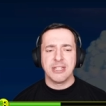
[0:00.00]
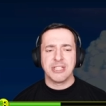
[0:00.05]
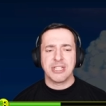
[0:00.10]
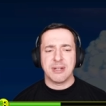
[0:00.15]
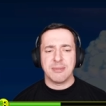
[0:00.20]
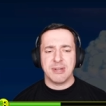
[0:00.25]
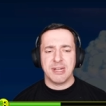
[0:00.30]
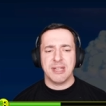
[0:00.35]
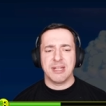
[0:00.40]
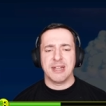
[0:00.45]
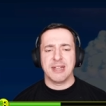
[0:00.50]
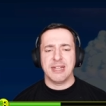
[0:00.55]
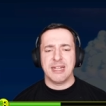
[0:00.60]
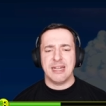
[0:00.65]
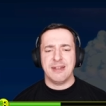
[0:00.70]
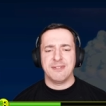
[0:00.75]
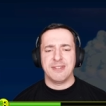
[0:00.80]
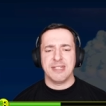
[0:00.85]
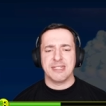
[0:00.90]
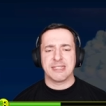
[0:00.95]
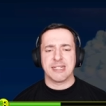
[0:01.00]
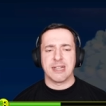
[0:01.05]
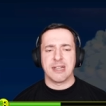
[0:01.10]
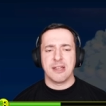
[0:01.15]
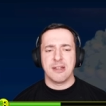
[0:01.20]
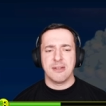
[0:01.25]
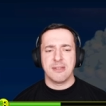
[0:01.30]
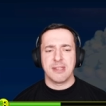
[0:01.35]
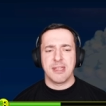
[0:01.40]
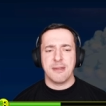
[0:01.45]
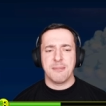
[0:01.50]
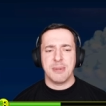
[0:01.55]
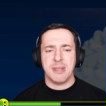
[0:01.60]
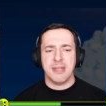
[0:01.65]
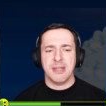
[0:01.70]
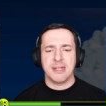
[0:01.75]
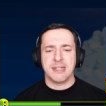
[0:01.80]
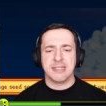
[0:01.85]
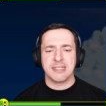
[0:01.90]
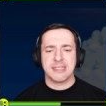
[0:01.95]
Generally, you can leave these alone though,
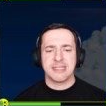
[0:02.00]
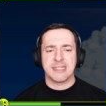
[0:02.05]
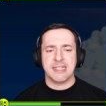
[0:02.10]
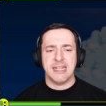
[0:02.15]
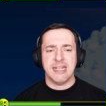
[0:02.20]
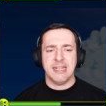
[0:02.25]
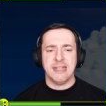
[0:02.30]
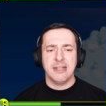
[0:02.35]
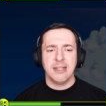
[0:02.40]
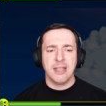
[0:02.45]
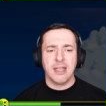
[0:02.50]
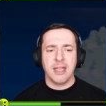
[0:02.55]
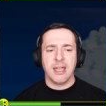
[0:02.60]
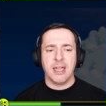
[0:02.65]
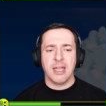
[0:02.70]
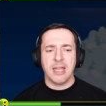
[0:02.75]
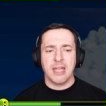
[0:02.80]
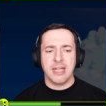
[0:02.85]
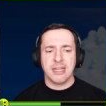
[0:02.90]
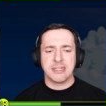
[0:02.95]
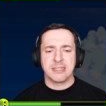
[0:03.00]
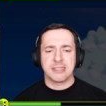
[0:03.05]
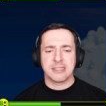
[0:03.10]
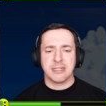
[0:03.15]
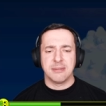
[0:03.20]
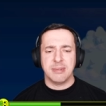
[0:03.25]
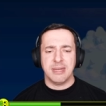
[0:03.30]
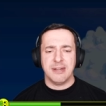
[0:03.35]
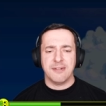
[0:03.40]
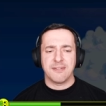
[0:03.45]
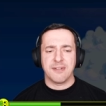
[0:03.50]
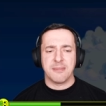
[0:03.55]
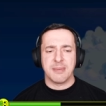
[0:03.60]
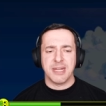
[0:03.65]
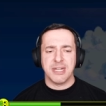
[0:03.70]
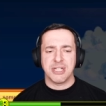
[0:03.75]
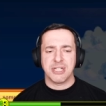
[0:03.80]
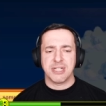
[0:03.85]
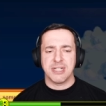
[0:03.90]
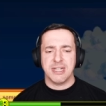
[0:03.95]
but you can see uh, some
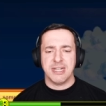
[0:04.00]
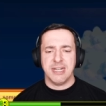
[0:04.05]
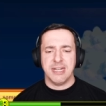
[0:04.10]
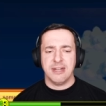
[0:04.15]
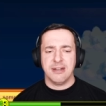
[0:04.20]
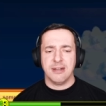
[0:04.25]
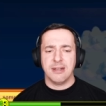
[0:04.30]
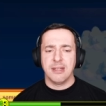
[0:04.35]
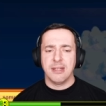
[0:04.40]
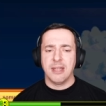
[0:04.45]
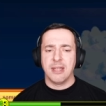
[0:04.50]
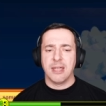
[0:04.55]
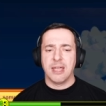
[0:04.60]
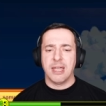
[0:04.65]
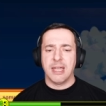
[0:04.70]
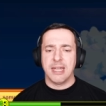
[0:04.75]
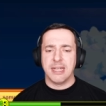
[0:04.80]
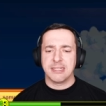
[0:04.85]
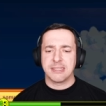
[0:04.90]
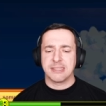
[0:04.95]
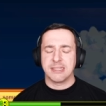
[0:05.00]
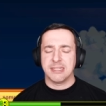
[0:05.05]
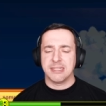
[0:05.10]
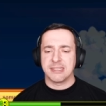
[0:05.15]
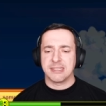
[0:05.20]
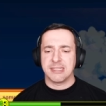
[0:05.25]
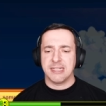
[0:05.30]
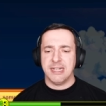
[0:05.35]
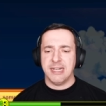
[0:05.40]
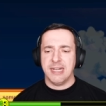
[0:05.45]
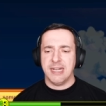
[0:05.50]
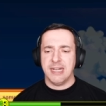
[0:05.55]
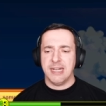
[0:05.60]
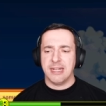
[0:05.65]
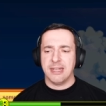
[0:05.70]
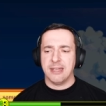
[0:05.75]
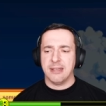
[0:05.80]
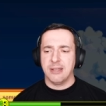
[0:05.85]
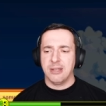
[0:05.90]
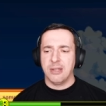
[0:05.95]
information here. Uh, so you can see
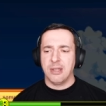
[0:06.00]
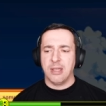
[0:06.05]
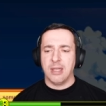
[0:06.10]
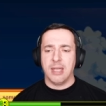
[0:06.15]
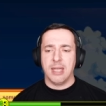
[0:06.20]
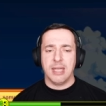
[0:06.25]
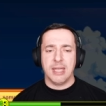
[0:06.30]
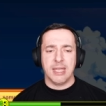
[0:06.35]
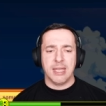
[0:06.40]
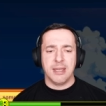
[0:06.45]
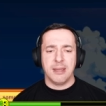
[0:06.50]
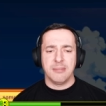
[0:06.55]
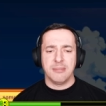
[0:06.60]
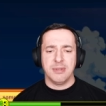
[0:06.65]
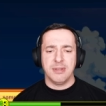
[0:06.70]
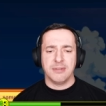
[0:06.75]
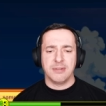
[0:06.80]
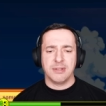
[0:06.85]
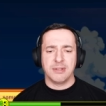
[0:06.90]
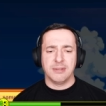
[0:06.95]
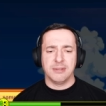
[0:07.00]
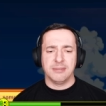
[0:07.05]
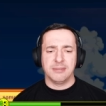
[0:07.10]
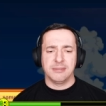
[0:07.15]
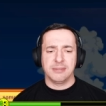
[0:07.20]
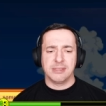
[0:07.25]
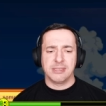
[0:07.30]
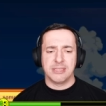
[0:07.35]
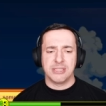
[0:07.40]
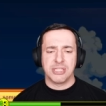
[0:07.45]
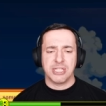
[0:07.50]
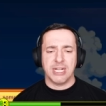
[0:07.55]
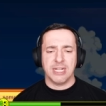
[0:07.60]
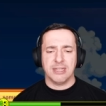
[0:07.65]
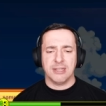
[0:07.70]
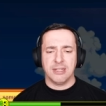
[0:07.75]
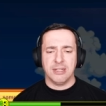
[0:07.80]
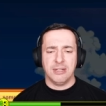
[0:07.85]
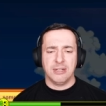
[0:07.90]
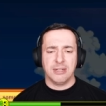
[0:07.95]
here, um, you've got can
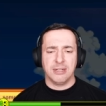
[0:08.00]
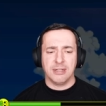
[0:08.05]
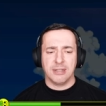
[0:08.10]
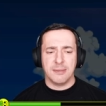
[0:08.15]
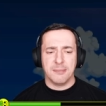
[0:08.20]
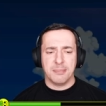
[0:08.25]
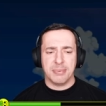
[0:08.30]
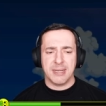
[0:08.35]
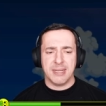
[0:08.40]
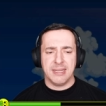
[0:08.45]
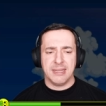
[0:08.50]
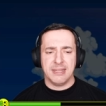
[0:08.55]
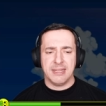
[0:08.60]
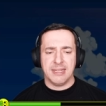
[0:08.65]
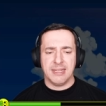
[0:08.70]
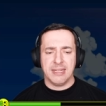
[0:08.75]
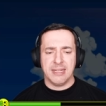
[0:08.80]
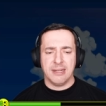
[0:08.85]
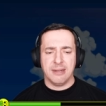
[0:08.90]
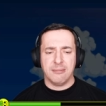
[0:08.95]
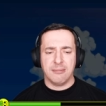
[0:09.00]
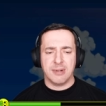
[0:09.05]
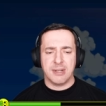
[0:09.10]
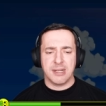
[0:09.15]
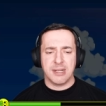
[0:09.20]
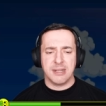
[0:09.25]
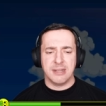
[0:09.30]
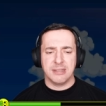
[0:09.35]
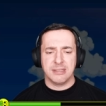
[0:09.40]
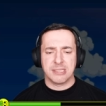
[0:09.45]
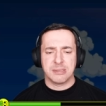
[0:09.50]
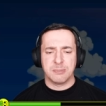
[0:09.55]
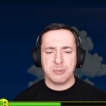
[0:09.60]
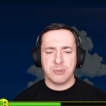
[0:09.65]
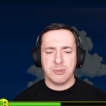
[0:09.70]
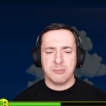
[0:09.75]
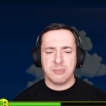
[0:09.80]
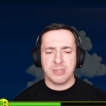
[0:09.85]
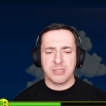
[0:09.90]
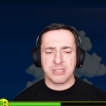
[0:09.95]
check that you can complete the year one,
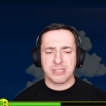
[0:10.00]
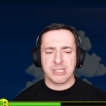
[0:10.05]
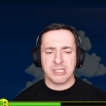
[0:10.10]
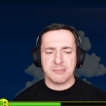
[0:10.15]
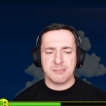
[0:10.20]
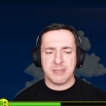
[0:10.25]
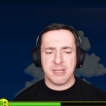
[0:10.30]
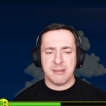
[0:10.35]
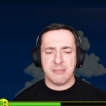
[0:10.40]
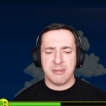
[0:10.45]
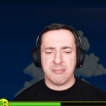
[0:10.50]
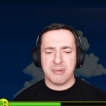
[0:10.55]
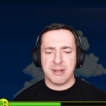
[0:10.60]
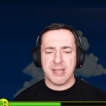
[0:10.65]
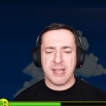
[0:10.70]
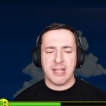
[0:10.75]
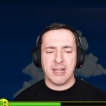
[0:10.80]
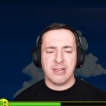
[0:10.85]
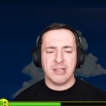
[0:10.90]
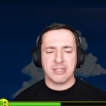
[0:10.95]
spawn monsters, blah, blah, blah.